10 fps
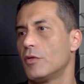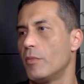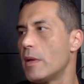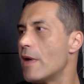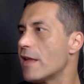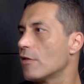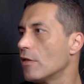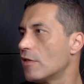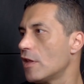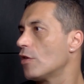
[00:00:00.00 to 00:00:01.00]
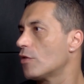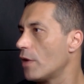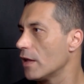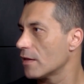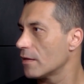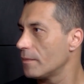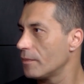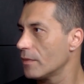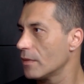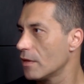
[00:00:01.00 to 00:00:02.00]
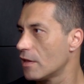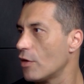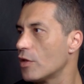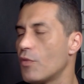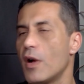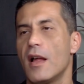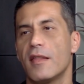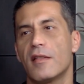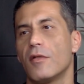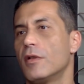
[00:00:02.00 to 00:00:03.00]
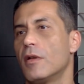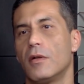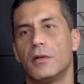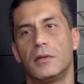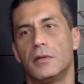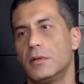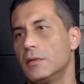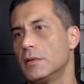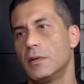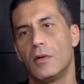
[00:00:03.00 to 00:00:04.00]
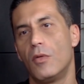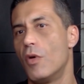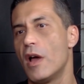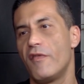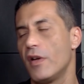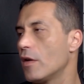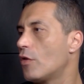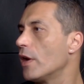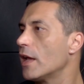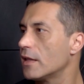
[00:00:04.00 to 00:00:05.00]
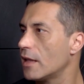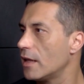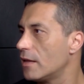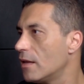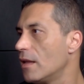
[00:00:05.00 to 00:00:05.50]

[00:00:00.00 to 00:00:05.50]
to be based on zero trust, zero trust on whoever connected.